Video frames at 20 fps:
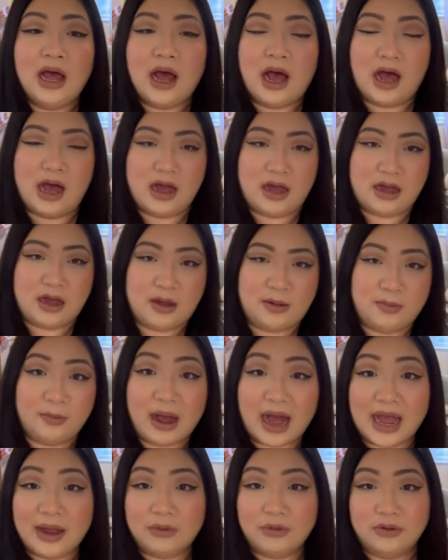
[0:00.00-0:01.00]
Um,
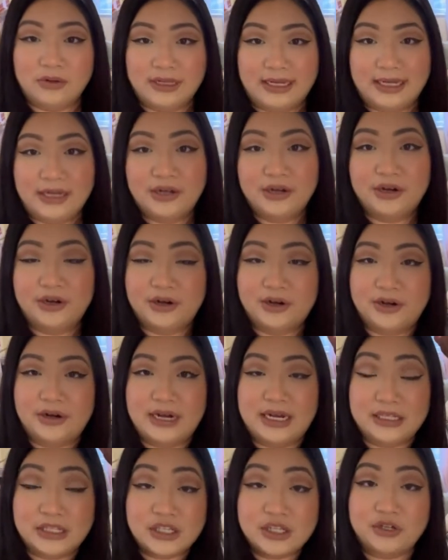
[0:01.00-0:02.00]
I will link her
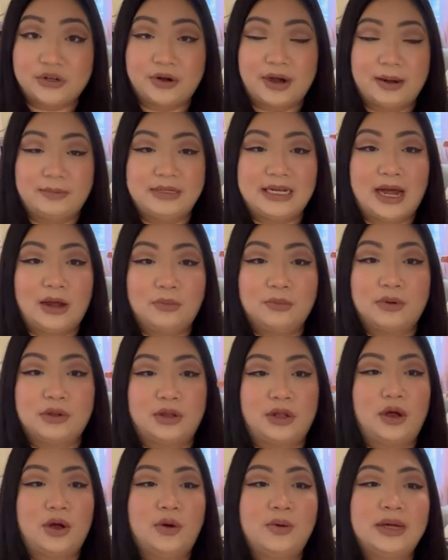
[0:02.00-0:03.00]
Instagram down
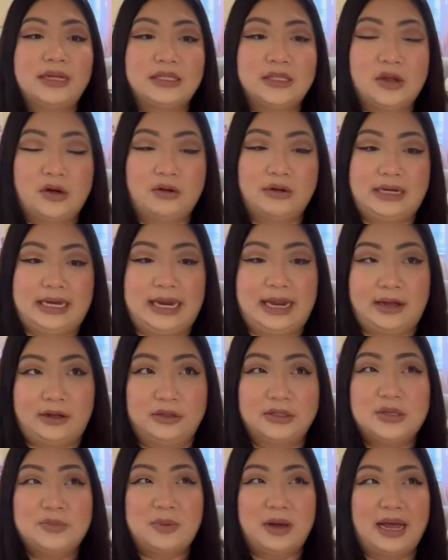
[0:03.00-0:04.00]
below. It's called
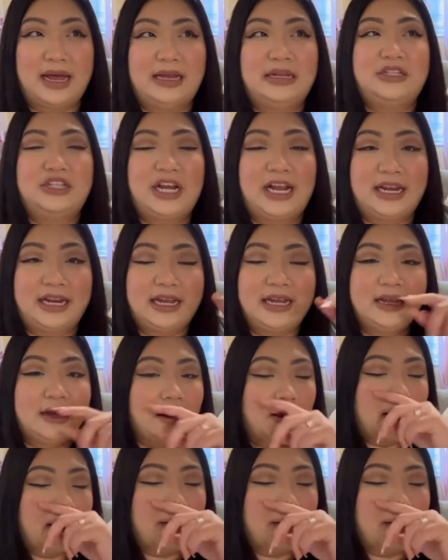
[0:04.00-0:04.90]
Nailed by JD.